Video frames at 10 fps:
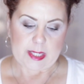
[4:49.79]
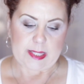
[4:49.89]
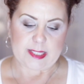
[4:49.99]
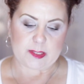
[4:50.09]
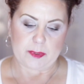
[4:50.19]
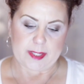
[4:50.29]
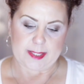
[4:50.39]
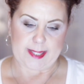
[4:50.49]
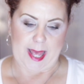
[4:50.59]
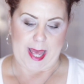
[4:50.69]
And this
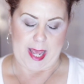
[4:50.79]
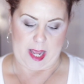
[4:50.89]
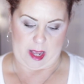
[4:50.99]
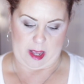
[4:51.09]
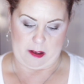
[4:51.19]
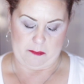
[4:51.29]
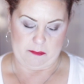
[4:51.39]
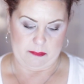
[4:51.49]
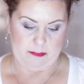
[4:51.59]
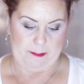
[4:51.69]
was a
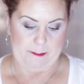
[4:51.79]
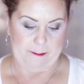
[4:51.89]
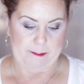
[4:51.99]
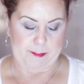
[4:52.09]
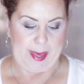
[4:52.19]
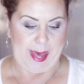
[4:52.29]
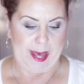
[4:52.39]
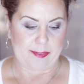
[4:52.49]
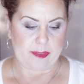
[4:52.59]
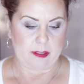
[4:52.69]
um,
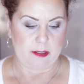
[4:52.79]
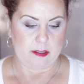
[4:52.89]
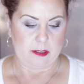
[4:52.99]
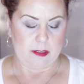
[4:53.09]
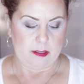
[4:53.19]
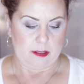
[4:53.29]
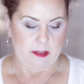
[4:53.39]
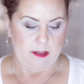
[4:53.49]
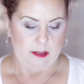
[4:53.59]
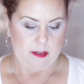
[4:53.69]
bath
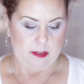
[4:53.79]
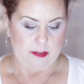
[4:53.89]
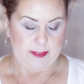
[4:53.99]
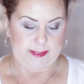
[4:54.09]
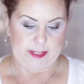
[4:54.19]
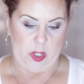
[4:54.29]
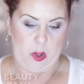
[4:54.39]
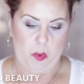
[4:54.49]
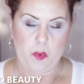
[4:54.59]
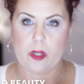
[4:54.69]

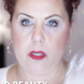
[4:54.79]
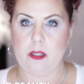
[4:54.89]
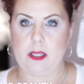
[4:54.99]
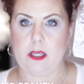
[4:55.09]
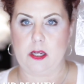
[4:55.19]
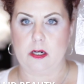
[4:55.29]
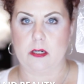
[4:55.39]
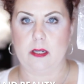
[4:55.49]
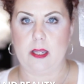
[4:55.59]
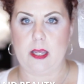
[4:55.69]
soak
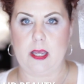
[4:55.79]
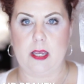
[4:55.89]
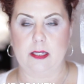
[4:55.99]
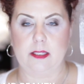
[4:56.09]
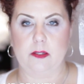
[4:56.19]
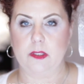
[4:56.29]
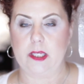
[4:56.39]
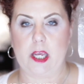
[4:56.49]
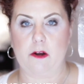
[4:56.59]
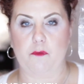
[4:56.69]
here and I didn't really
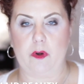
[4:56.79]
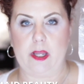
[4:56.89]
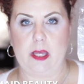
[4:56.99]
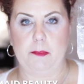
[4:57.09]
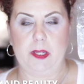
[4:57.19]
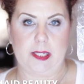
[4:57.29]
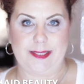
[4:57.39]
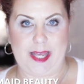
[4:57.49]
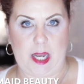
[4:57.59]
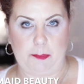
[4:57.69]
care for it
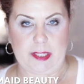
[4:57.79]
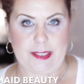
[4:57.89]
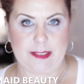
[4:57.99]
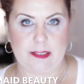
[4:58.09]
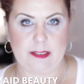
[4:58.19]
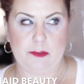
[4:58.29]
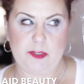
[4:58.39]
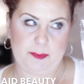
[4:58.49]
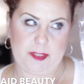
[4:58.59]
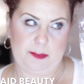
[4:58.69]
because it had pieces it
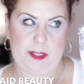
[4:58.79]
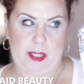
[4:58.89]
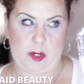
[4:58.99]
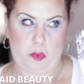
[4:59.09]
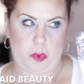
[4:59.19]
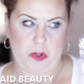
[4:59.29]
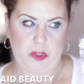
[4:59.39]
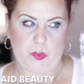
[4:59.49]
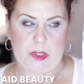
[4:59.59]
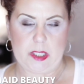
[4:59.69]
was supposed to be like a
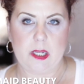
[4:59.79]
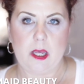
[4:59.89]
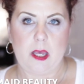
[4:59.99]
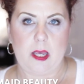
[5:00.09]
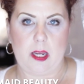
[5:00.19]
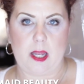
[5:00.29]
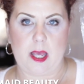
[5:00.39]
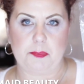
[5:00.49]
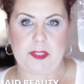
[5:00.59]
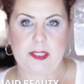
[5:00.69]
rose one and it
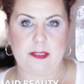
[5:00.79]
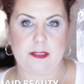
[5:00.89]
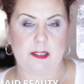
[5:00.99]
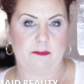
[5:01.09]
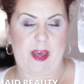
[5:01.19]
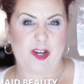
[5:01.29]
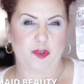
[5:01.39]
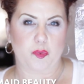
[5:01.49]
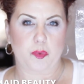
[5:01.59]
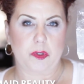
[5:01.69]
had pieces of
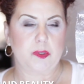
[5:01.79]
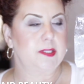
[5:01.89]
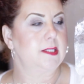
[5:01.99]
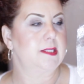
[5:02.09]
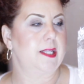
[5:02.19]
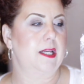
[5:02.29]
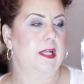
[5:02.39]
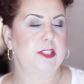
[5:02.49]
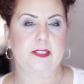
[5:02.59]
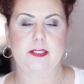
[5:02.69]
actual roses and
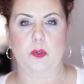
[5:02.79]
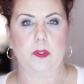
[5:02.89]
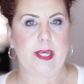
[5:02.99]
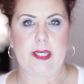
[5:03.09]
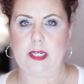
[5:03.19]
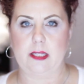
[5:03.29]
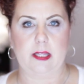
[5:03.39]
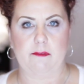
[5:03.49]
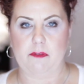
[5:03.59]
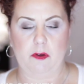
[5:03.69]
I just don't like
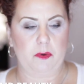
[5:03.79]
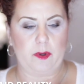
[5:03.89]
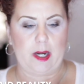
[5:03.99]
anything floating